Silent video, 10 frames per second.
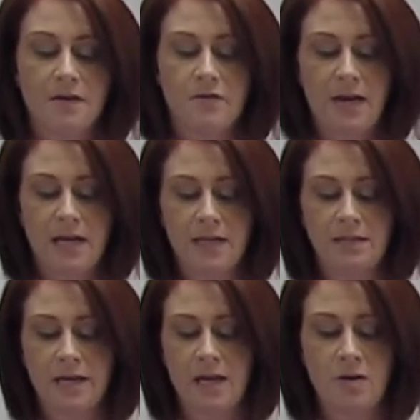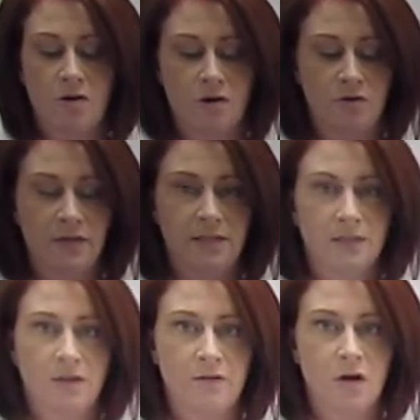veins and arteries
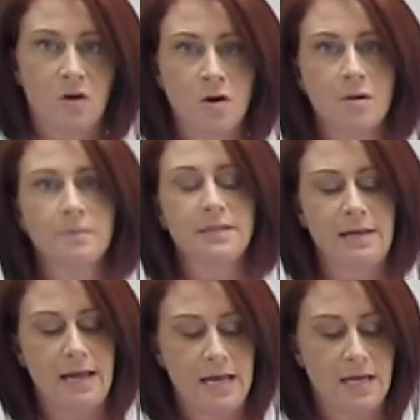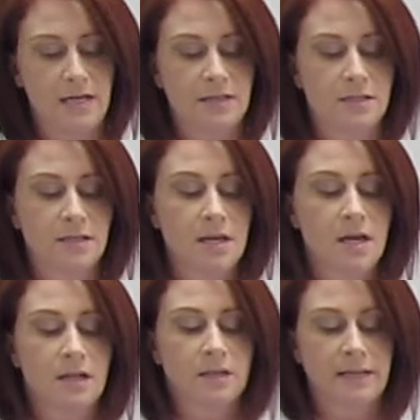of the arms, hands,
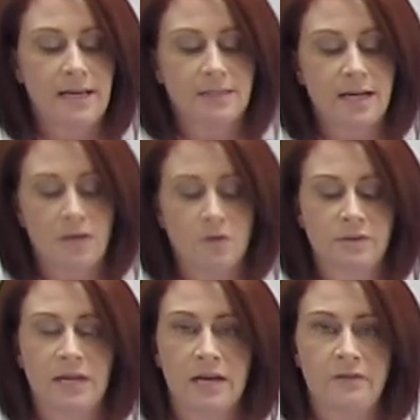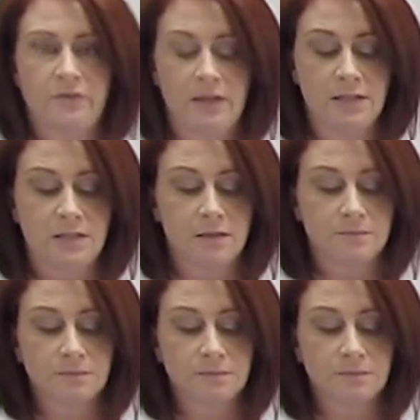legs, ankles, and feet.